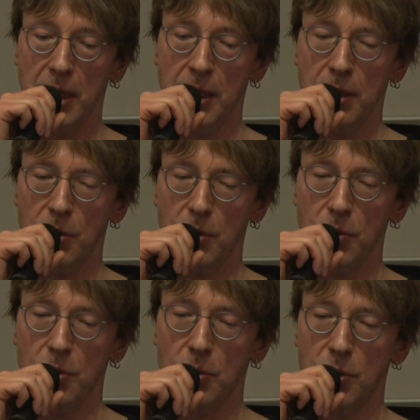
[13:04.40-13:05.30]

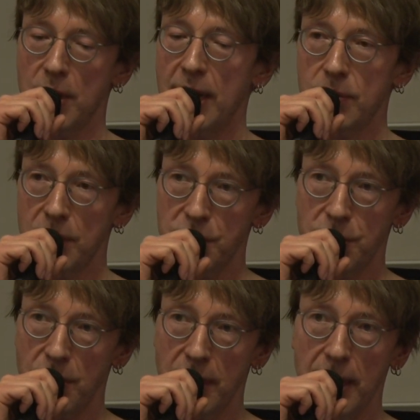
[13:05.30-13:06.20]
who were heavily
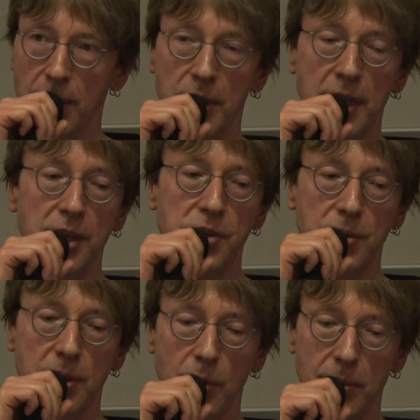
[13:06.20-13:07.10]
strung out
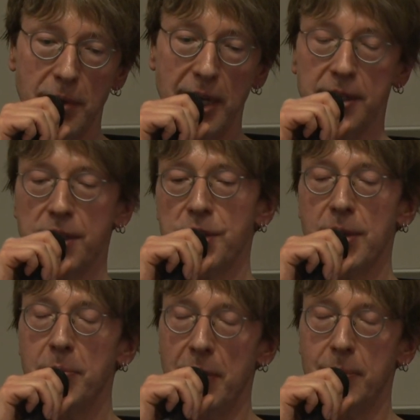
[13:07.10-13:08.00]
occasionally went back to
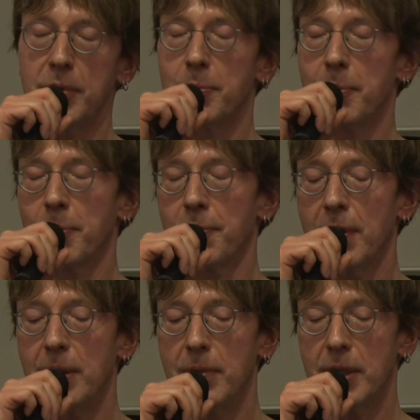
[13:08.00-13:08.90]
chipping. But
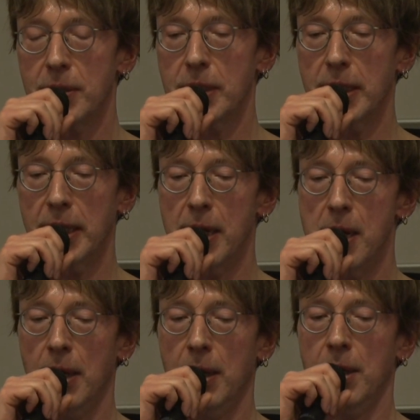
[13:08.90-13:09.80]
primarily,
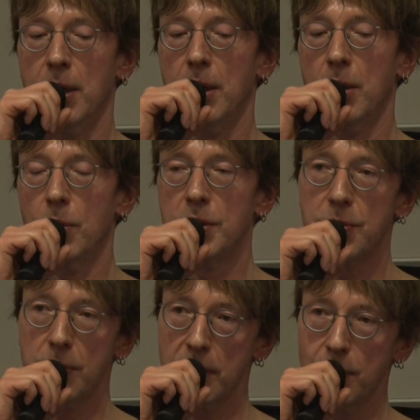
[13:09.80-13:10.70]

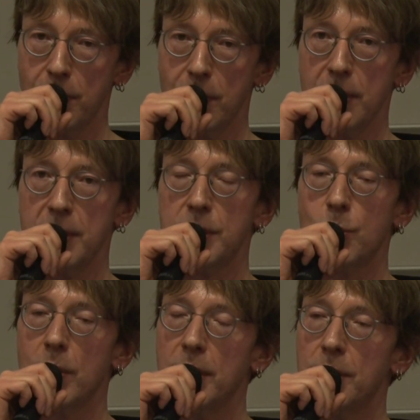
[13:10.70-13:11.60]
what's really important is
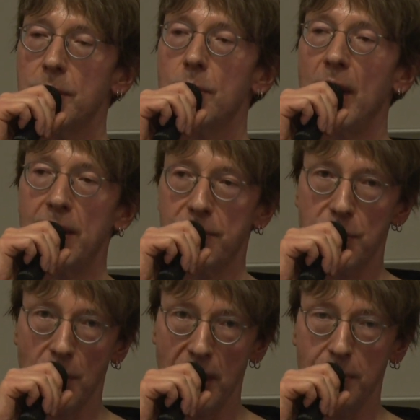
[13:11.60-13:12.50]
what do you do
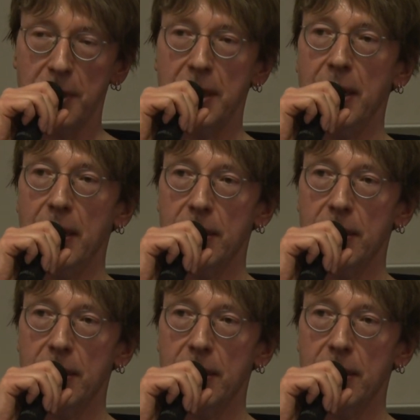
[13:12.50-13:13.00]
after Ibogaine?